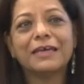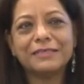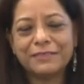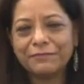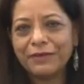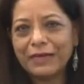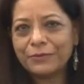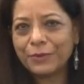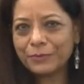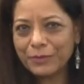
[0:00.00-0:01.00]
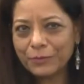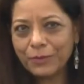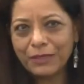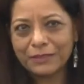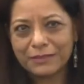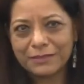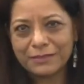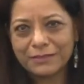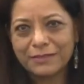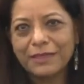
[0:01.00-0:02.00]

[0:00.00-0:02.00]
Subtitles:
It's in fact what we want.